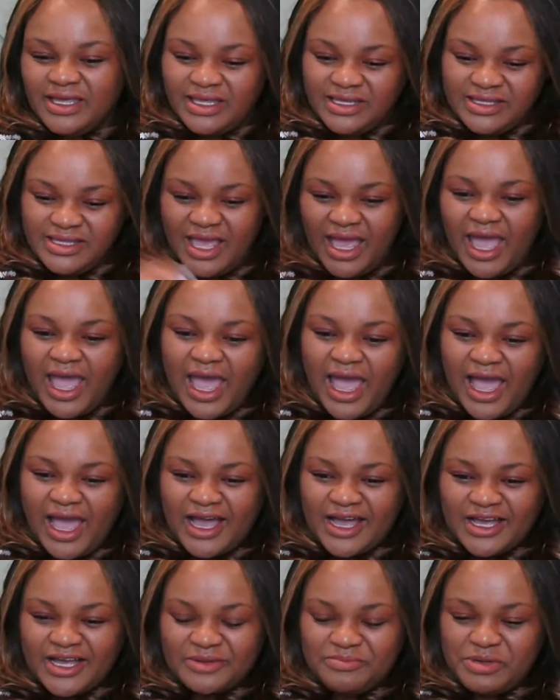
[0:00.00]

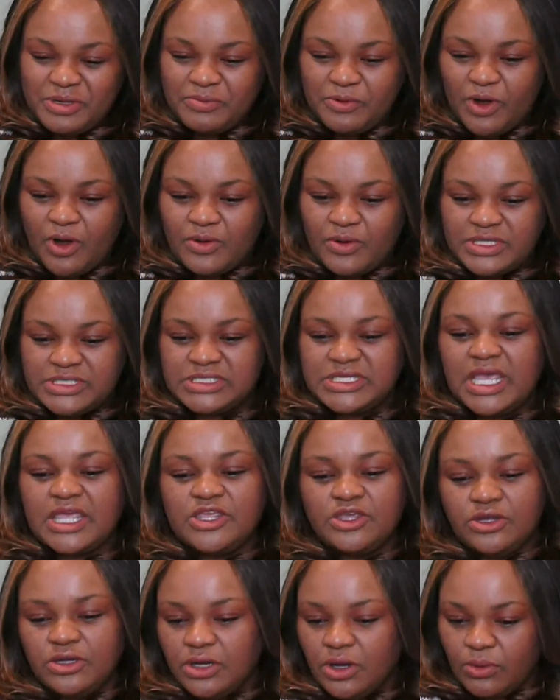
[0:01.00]
Yeah, people always say,
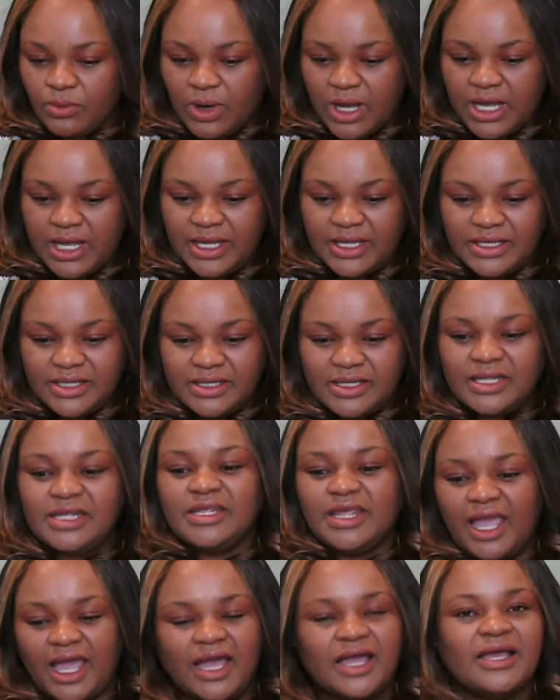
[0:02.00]
you know what?
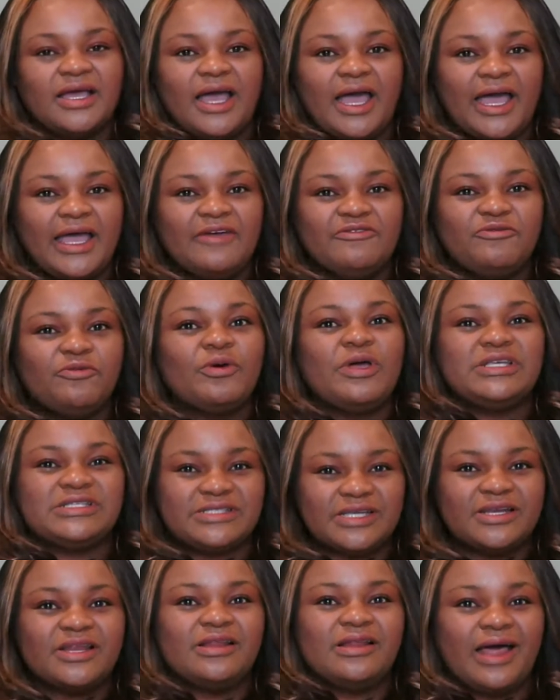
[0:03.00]
Yeah, I've
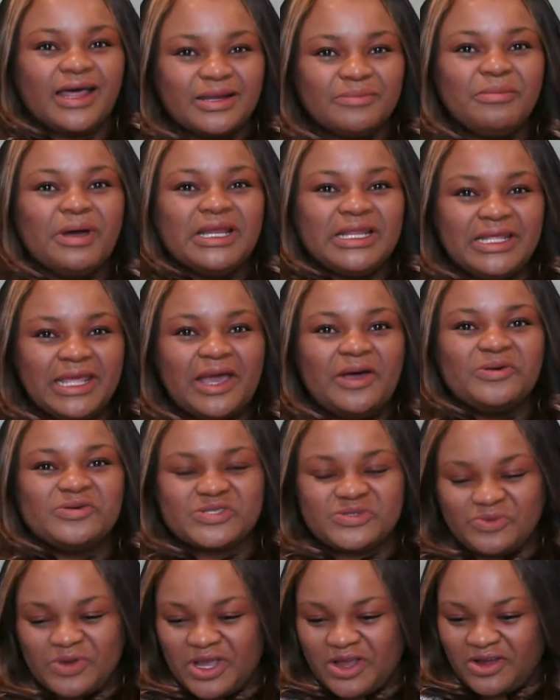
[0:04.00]
wasted a lot of money
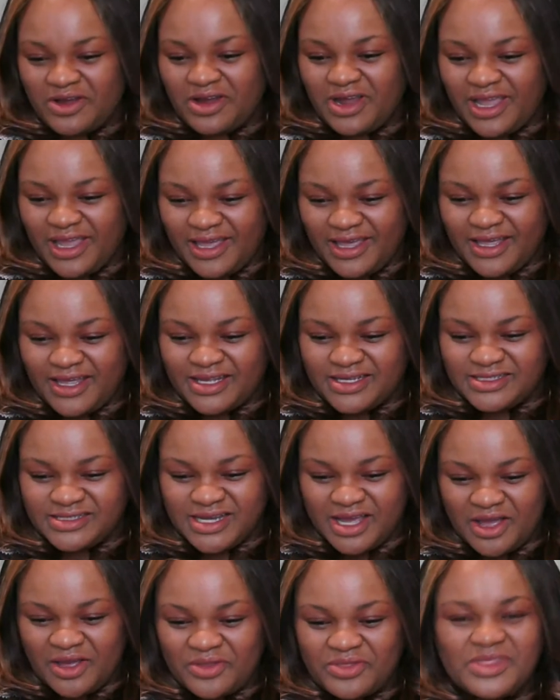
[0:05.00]
elsewhere, and
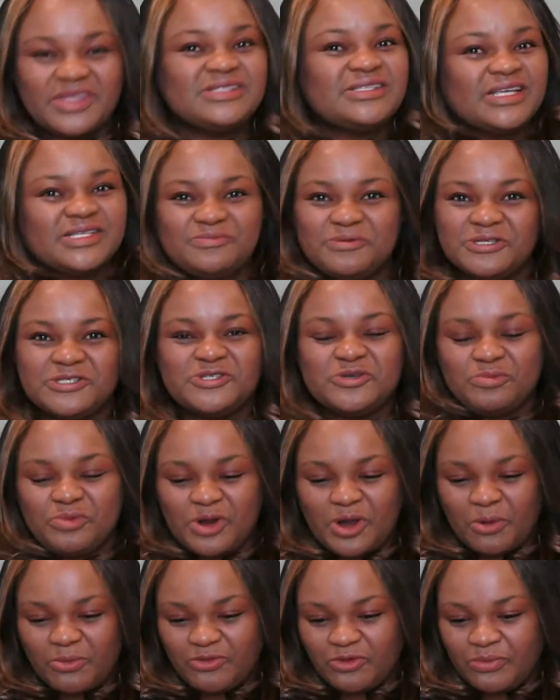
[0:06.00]
this has been super
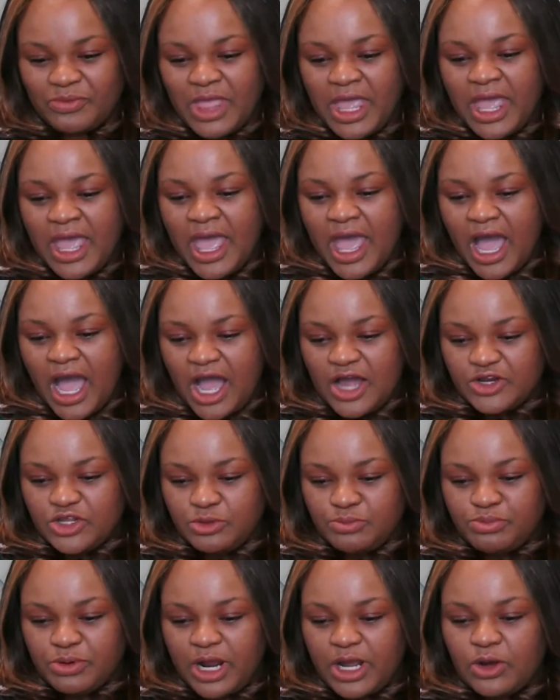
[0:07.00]
helpful. How do
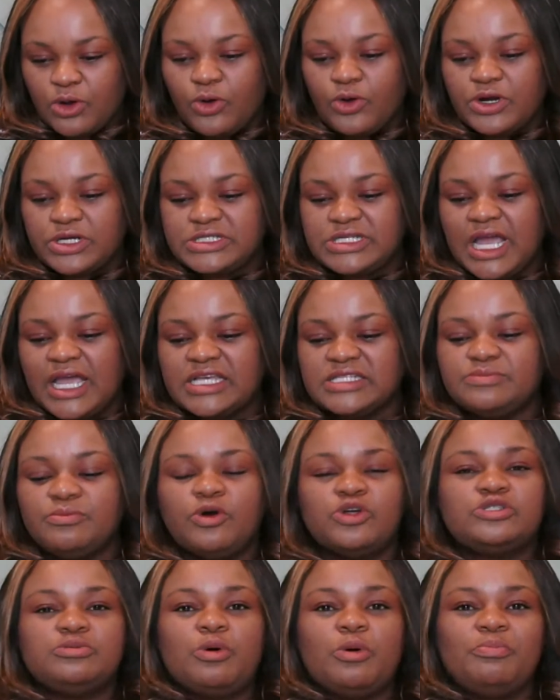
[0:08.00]
you prioritize
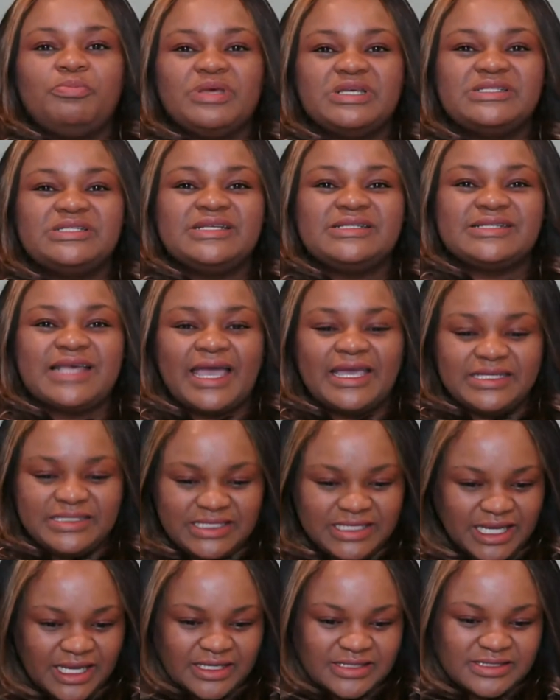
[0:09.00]
multiple business
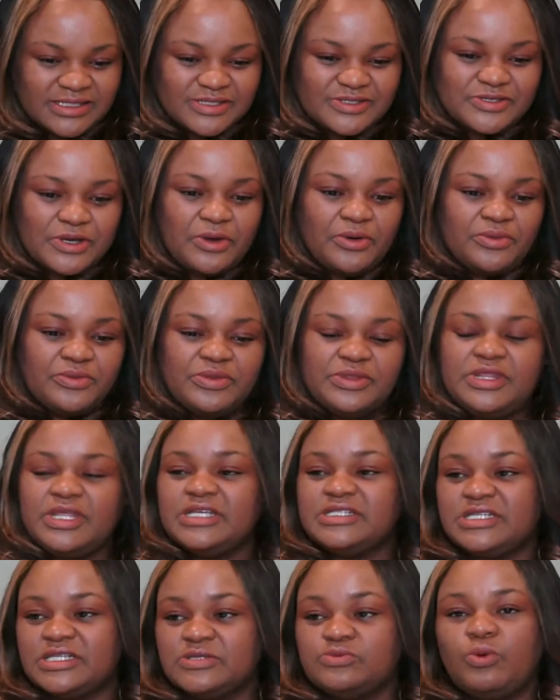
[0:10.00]
ideas? So,
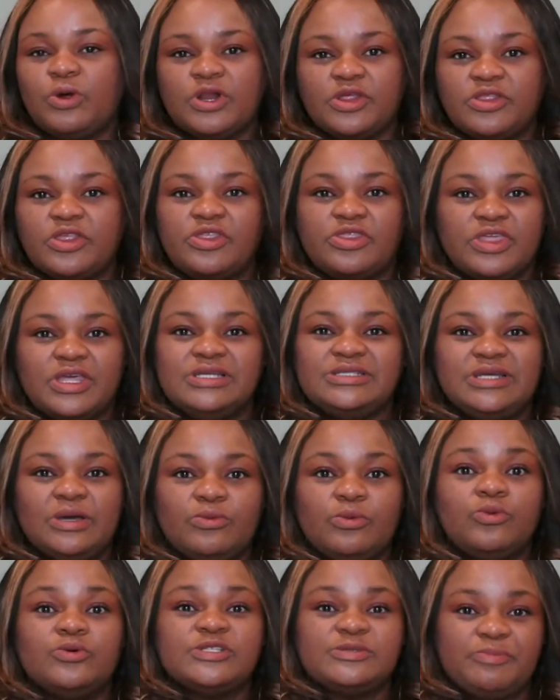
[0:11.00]
this is one of the things that
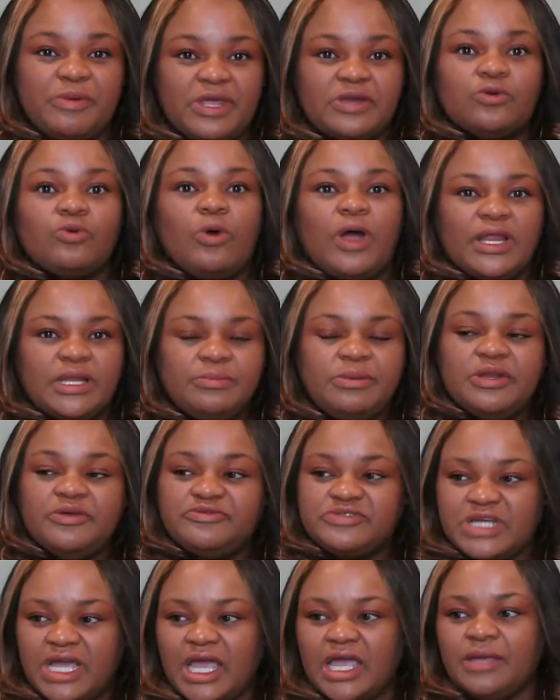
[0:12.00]
we'll spend quite a bit
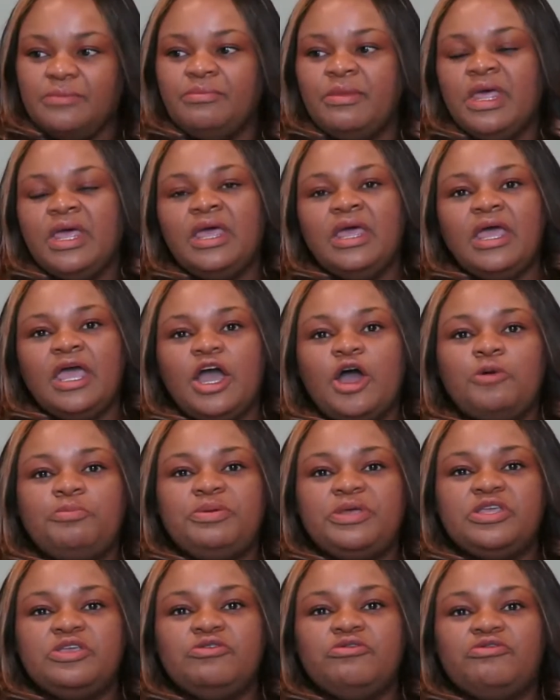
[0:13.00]
of time
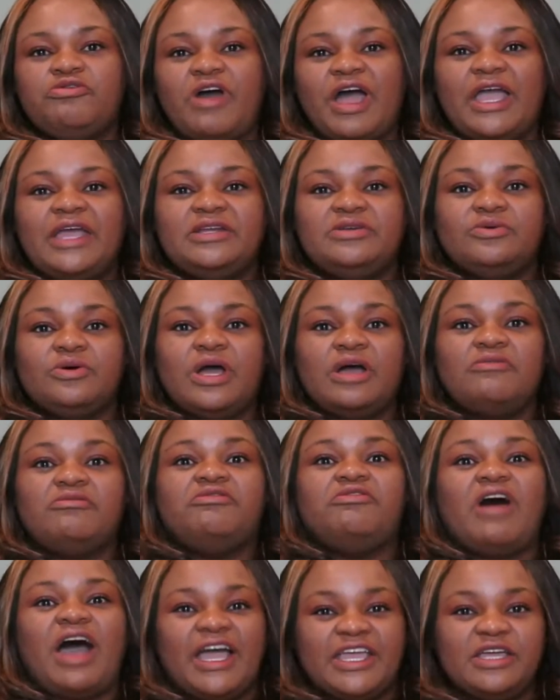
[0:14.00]
helping you find a
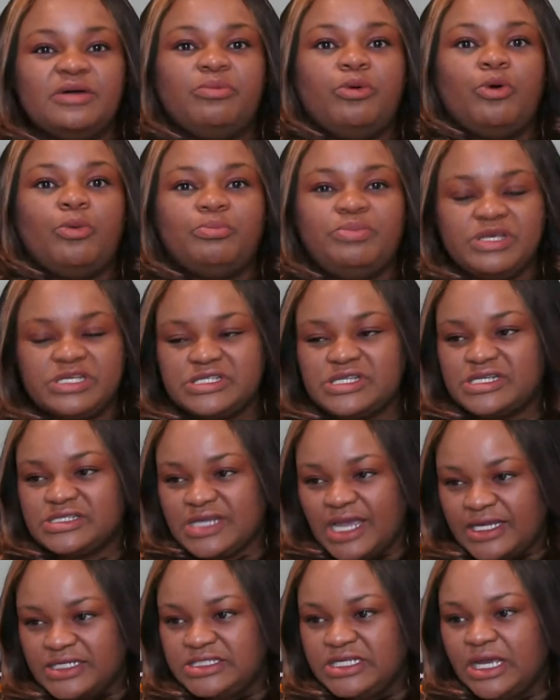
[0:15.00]
viable business
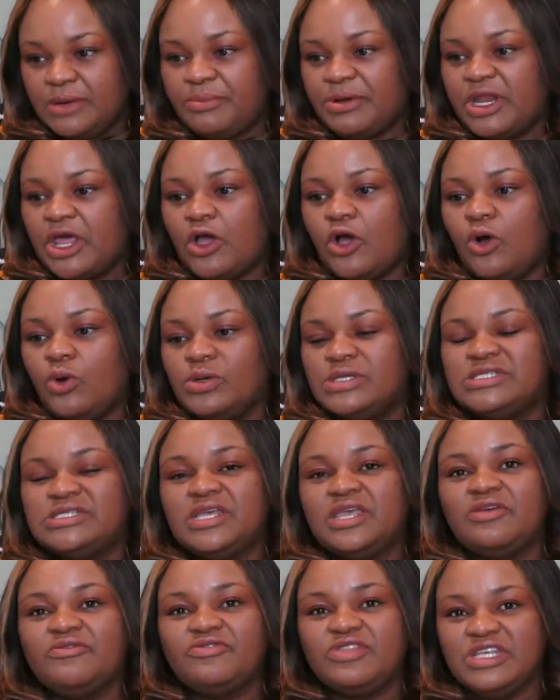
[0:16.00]
idea. But I always
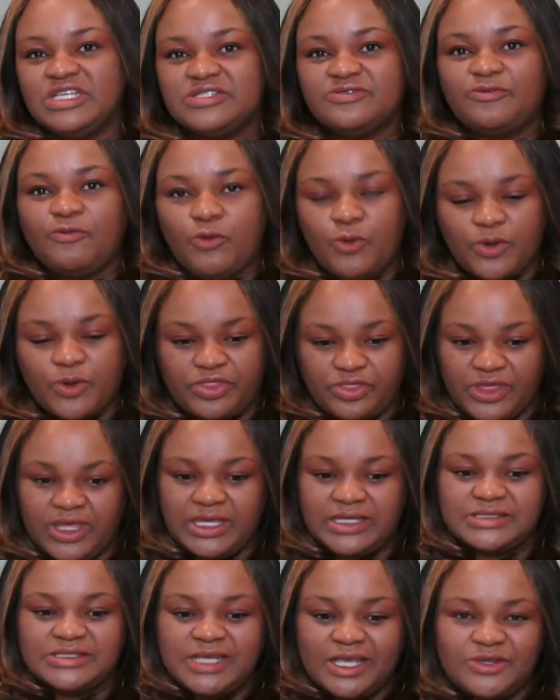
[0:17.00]
give these 4
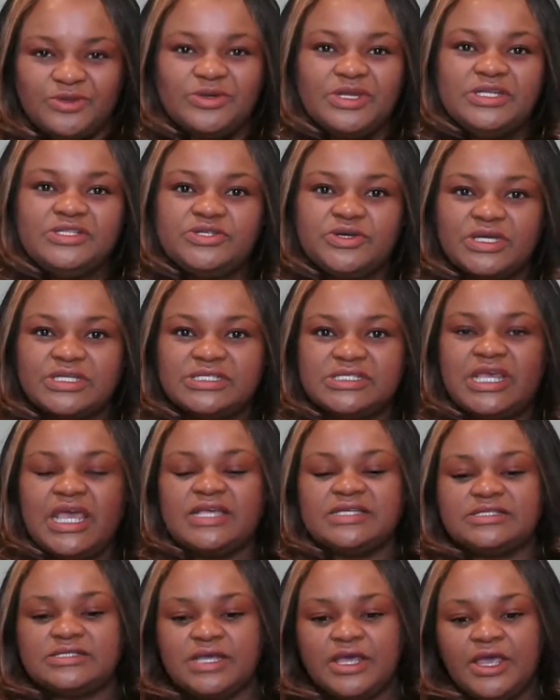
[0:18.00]
things that you need to
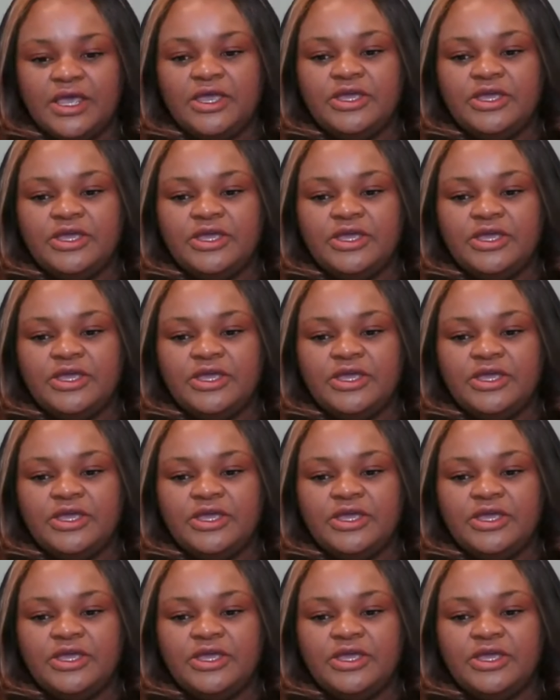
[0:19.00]
assess.